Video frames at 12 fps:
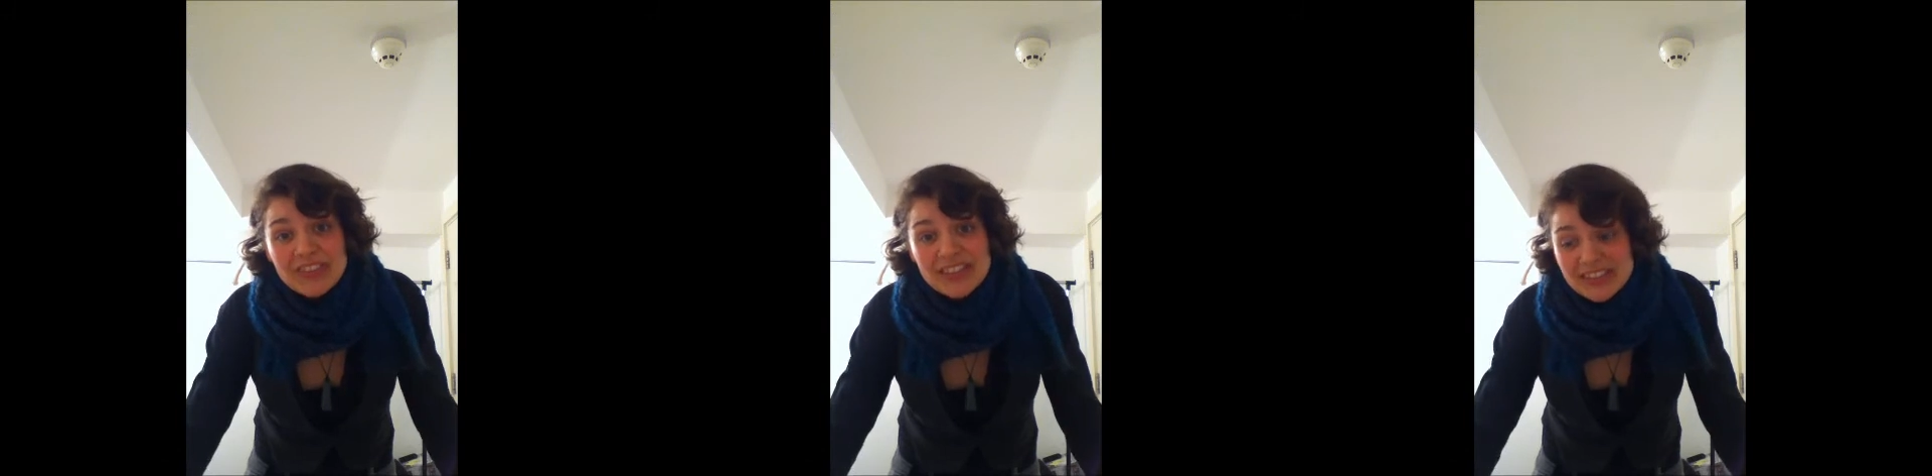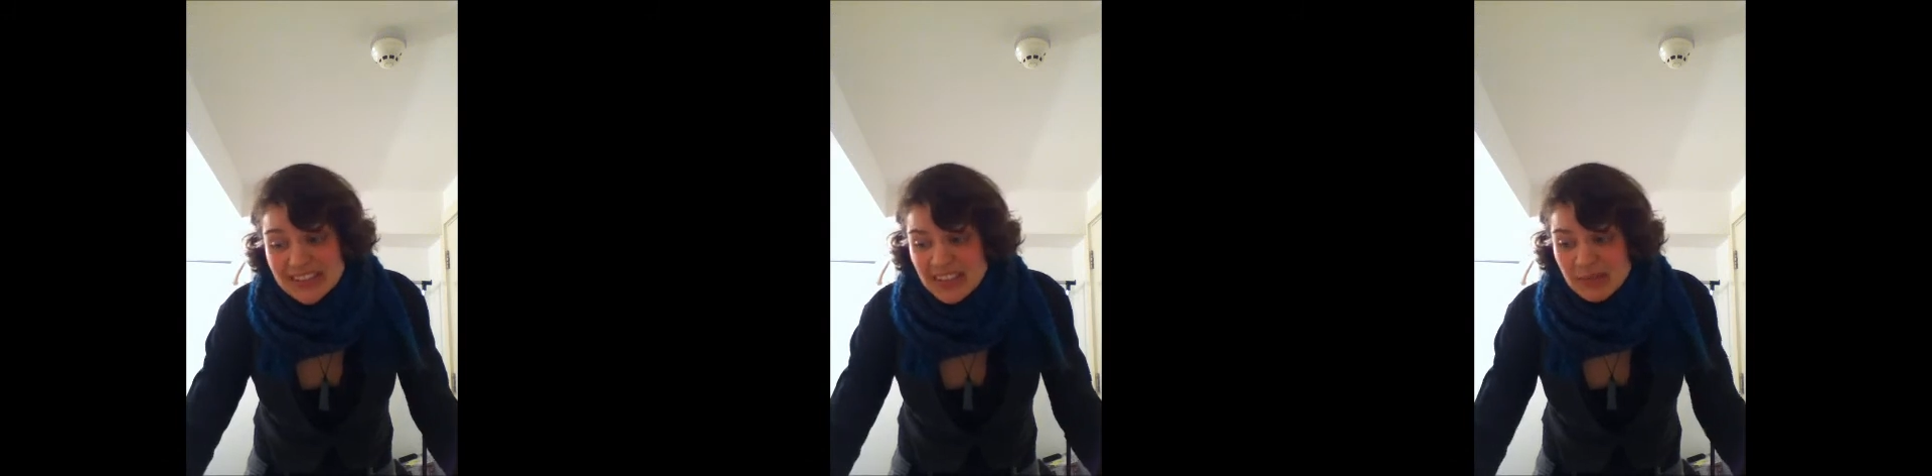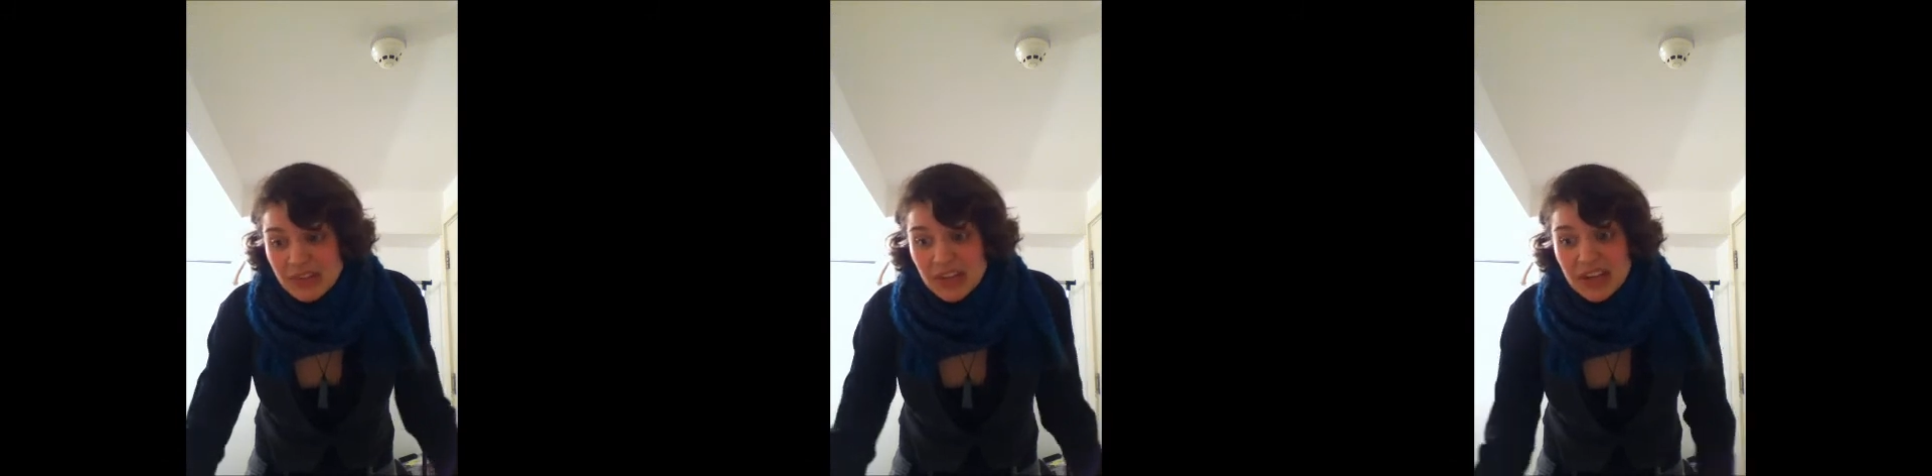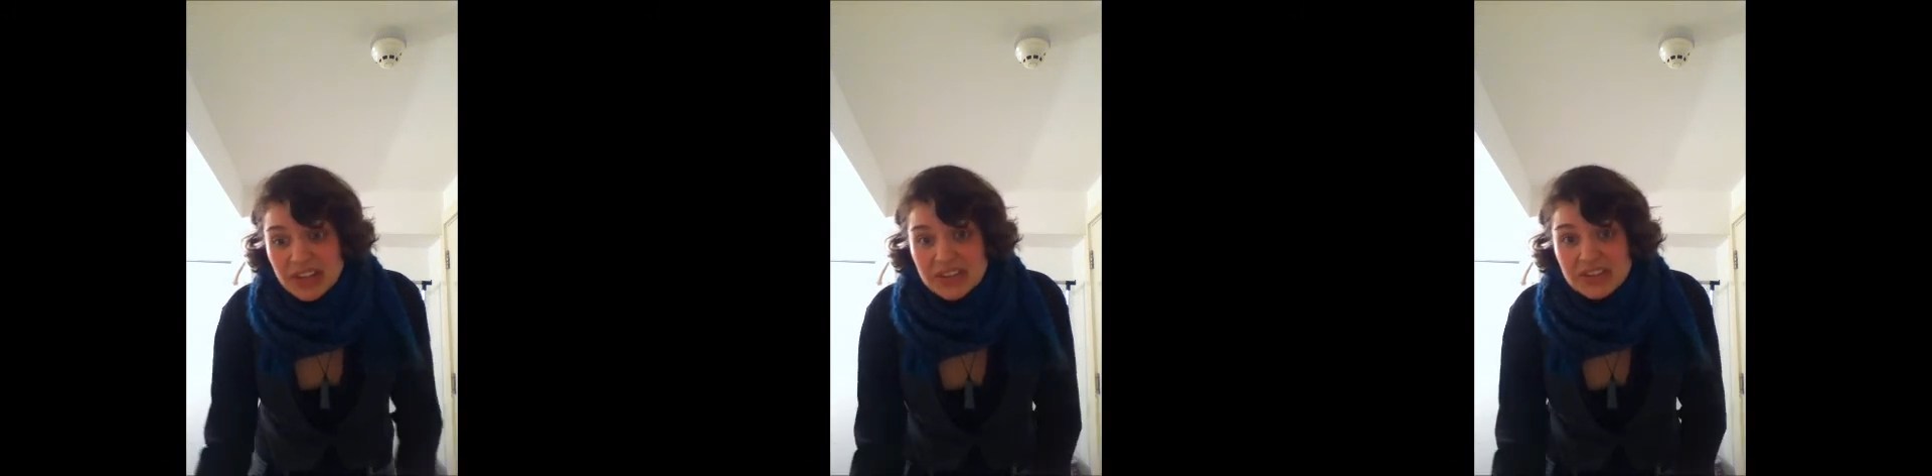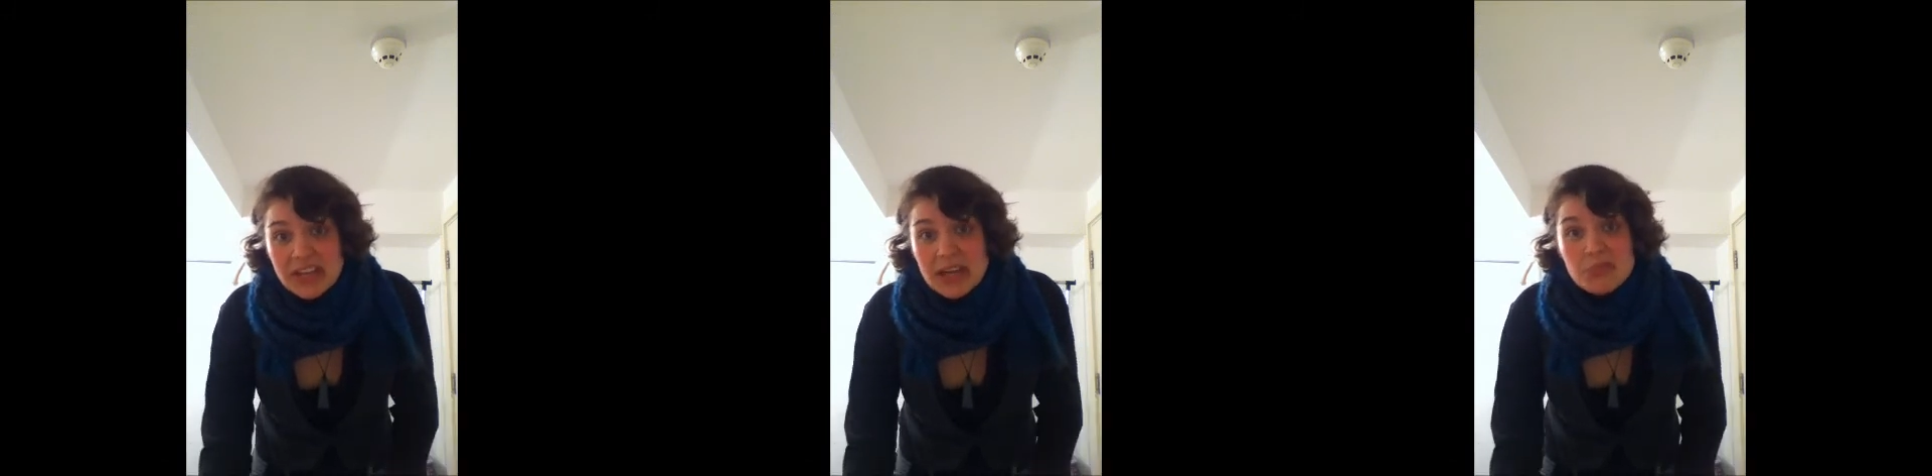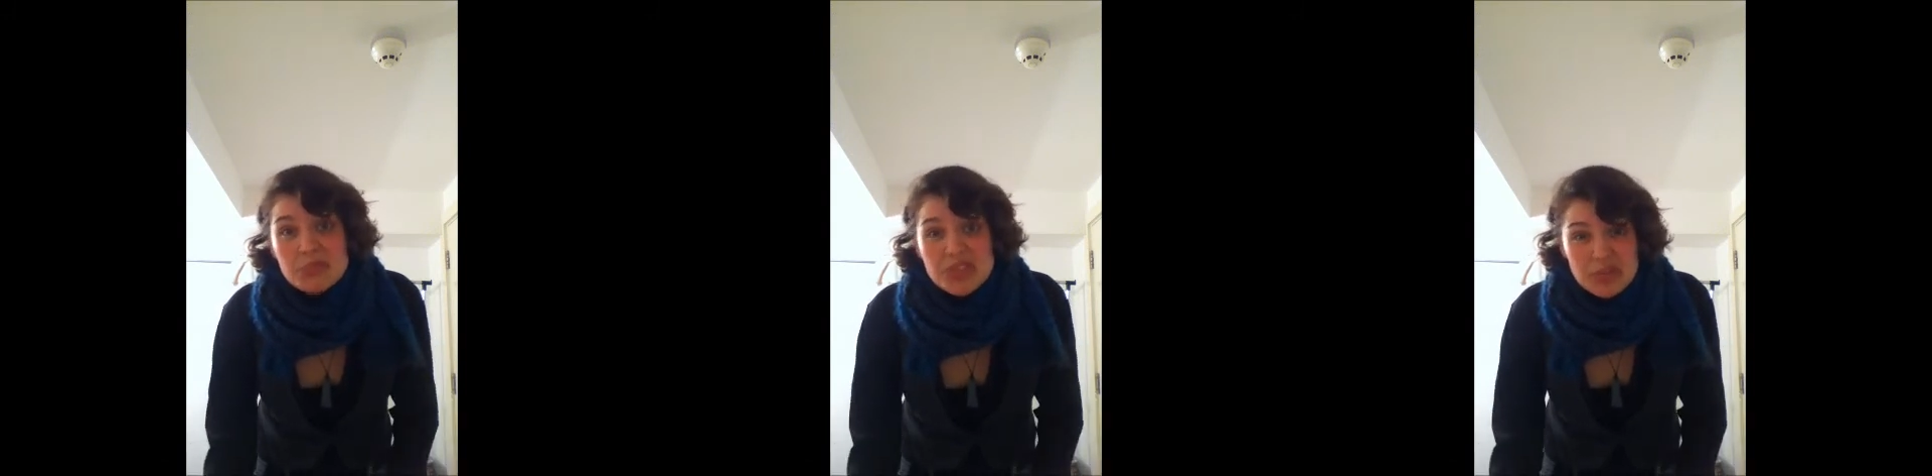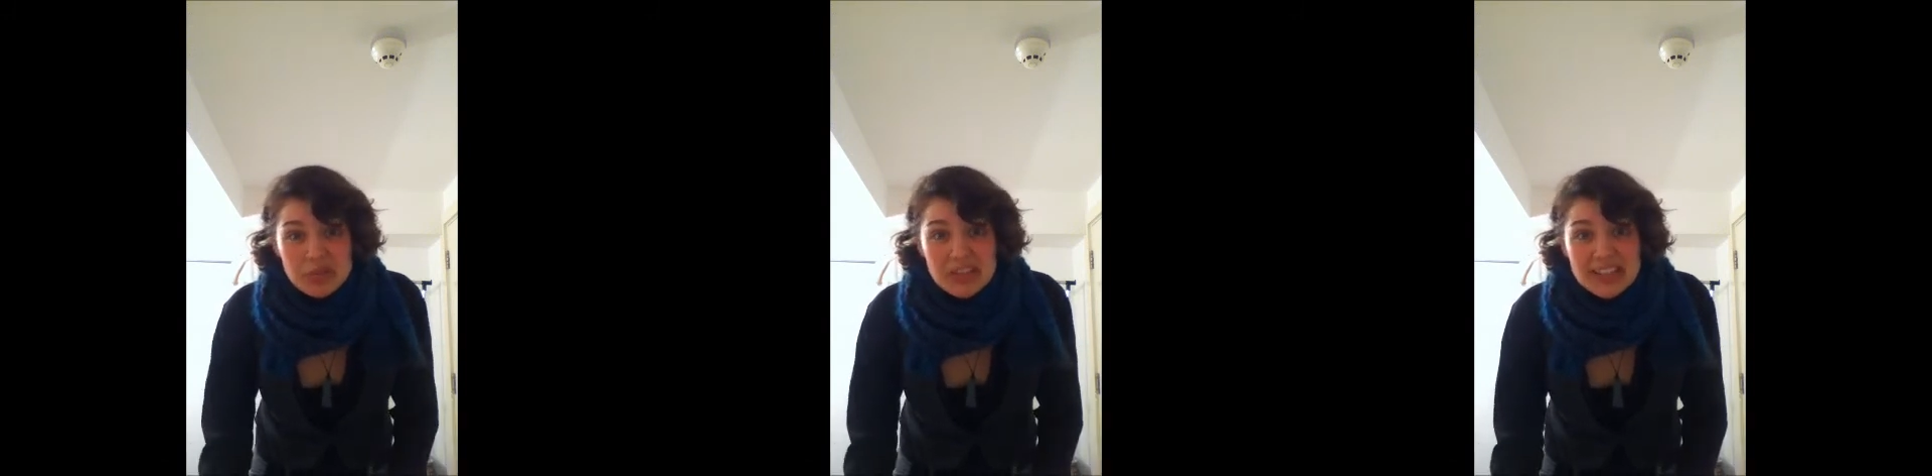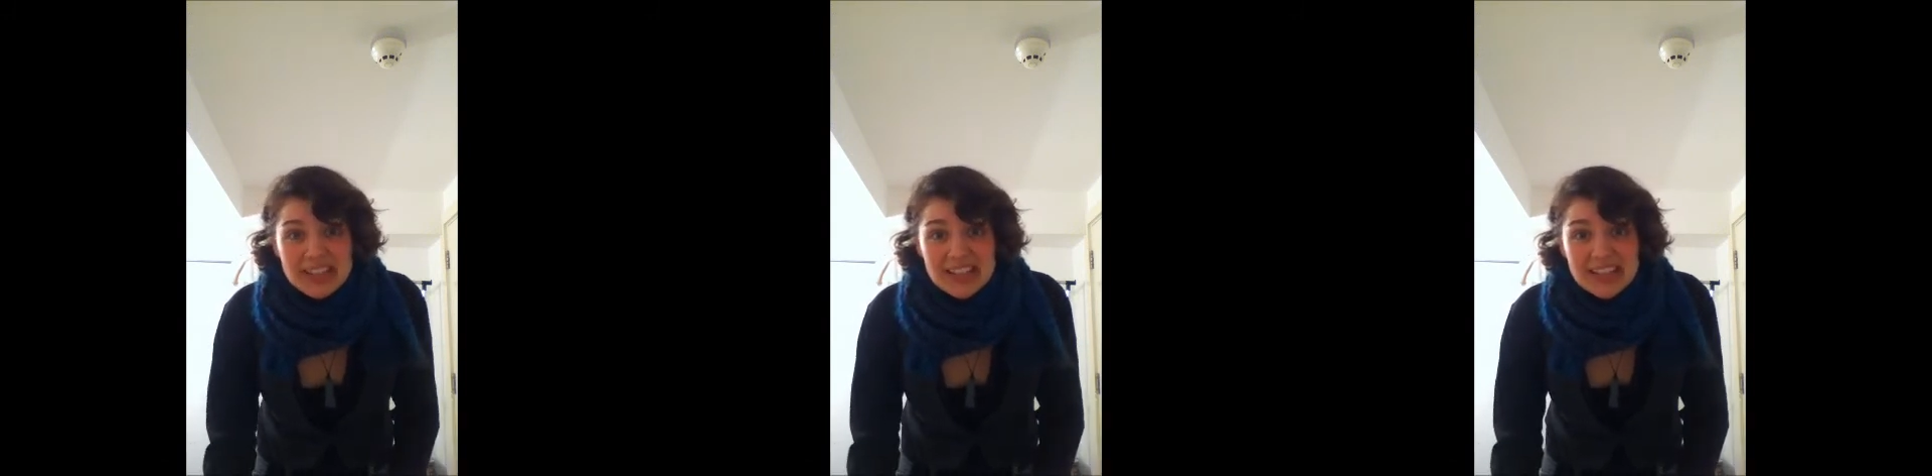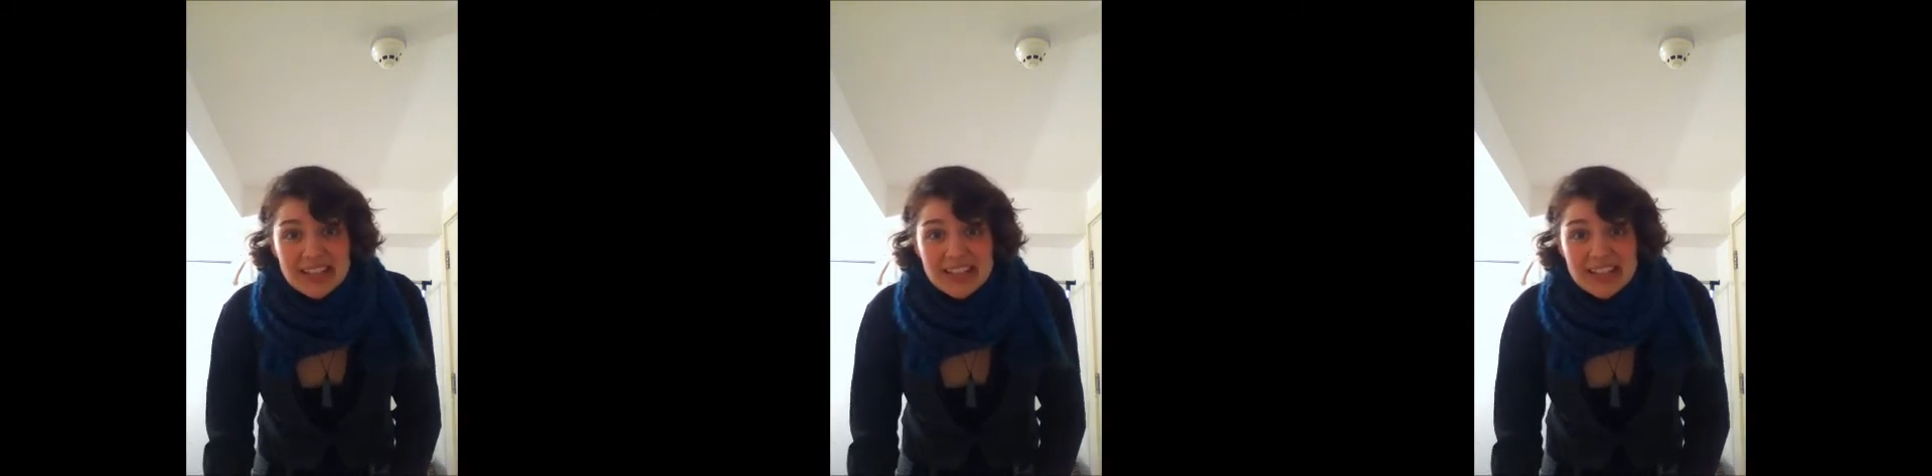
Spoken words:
this is something I should keep doing,